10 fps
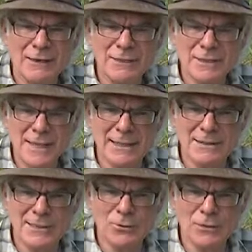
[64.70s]
of sand,
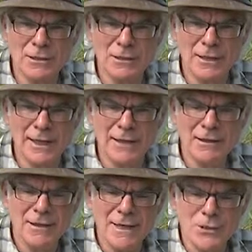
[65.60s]
silt, and clay.
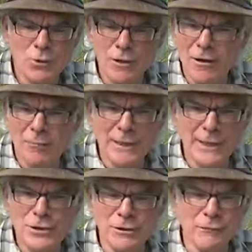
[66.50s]
So a
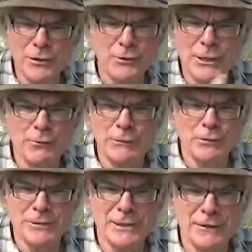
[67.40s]
combination of
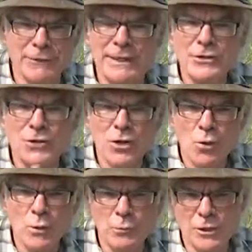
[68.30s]
33% of each
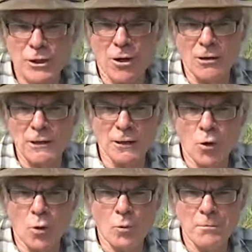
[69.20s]
we would call a
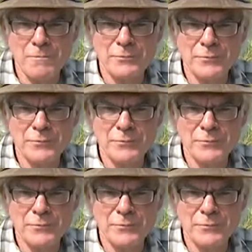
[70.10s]
loam.